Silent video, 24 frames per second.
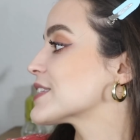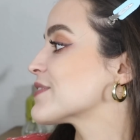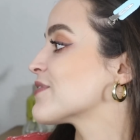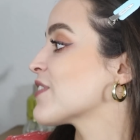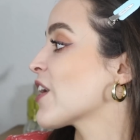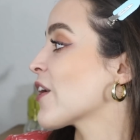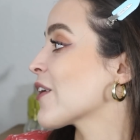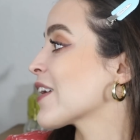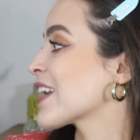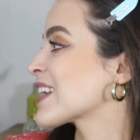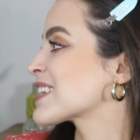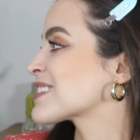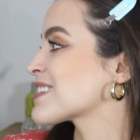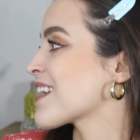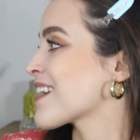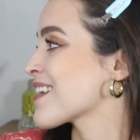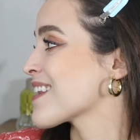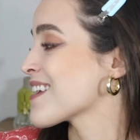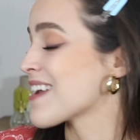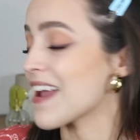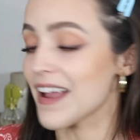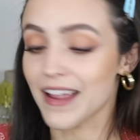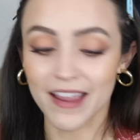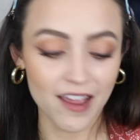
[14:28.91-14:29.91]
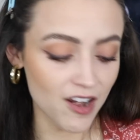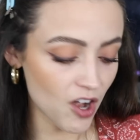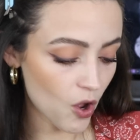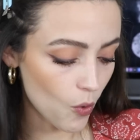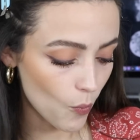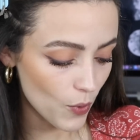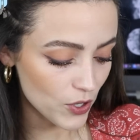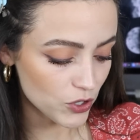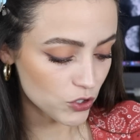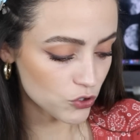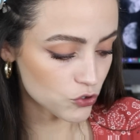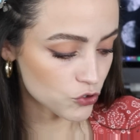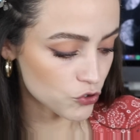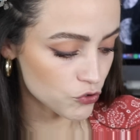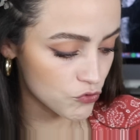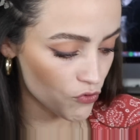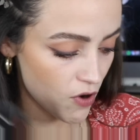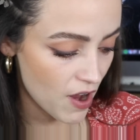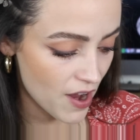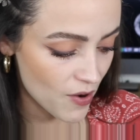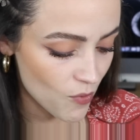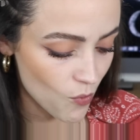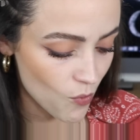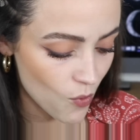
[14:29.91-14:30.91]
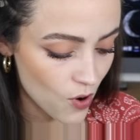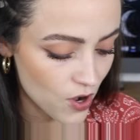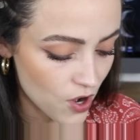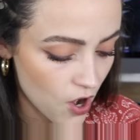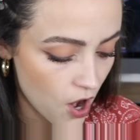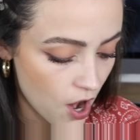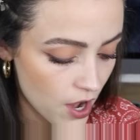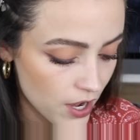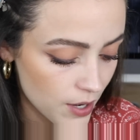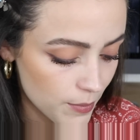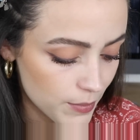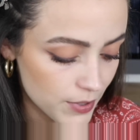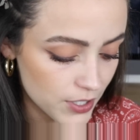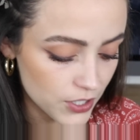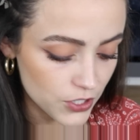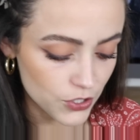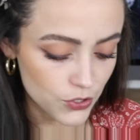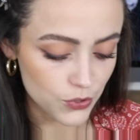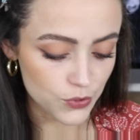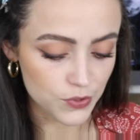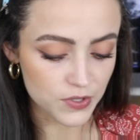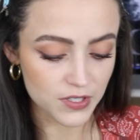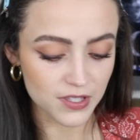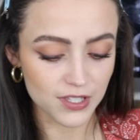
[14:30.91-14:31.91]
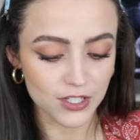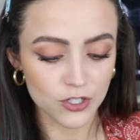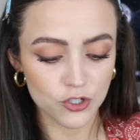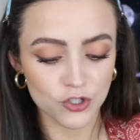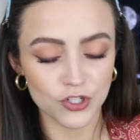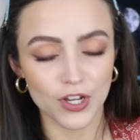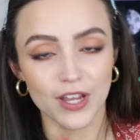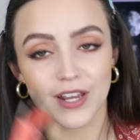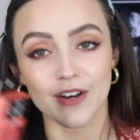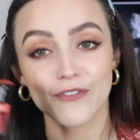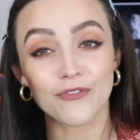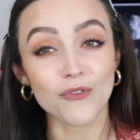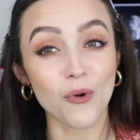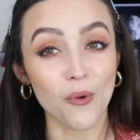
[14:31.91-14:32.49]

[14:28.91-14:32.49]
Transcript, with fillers: that's very exciting. I cannot wait to try one on. I'm gonna use this shade, of